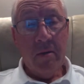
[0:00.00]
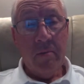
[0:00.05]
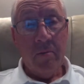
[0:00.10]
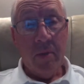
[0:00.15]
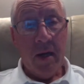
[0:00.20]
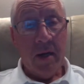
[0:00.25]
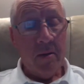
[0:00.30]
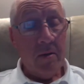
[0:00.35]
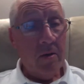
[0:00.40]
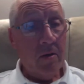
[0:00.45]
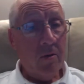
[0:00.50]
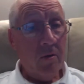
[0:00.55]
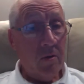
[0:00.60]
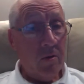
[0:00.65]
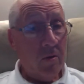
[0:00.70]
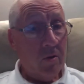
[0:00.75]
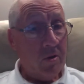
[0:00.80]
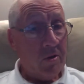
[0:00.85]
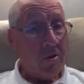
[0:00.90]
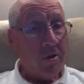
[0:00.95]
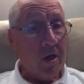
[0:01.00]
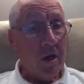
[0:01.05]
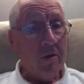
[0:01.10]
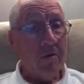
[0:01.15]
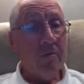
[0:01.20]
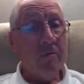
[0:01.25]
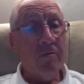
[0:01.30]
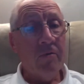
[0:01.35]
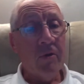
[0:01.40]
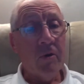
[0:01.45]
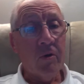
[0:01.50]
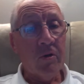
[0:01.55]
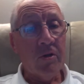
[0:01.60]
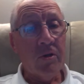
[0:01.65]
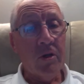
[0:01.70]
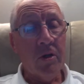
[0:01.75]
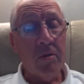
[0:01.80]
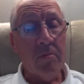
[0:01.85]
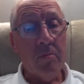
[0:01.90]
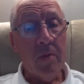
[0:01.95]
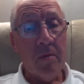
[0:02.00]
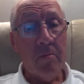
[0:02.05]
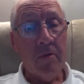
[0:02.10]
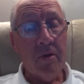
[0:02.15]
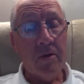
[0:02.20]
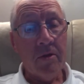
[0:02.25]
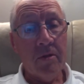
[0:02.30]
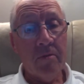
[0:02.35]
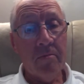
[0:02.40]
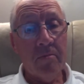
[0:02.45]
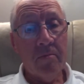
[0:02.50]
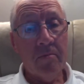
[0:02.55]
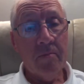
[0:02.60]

but also for your team members.